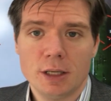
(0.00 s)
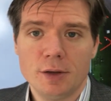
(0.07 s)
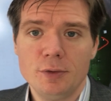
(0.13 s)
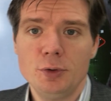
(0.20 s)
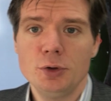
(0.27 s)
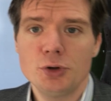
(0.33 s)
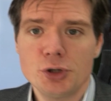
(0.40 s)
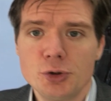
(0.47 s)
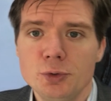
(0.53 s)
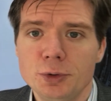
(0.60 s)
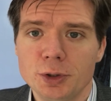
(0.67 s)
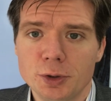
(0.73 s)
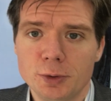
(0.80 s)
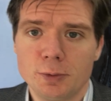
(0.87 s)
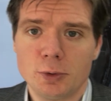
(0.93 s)
If you shoot
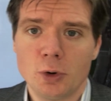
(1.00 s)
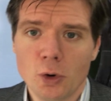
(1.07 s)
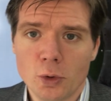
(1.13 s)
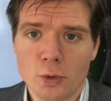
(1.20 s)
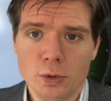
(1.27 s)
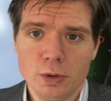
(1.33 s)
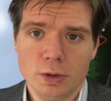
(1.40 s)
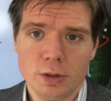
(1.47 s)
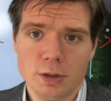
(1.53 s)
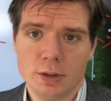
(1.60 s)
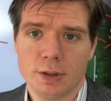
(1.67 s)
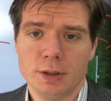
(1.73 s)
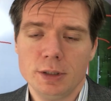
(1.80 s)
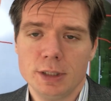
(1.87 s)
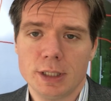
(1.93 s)
a goal,
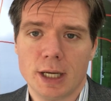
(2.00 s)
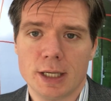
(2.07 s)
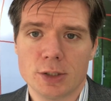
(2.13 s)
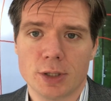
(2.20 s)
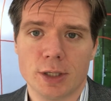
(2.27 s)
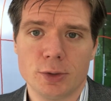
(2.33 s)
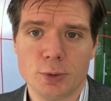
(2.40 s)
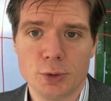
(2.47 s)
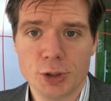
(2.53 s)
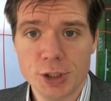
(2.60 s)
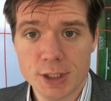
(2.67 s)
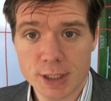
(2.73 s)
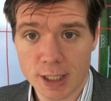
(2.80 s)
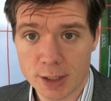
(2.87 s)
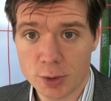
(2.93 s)
also du
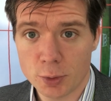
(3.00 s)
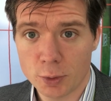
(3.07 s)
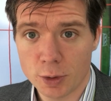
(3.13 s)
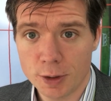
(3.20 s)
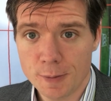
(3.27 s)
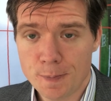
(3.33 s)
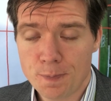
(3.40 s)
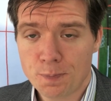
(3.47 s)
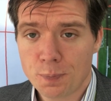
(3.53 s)
schießt ein Tor,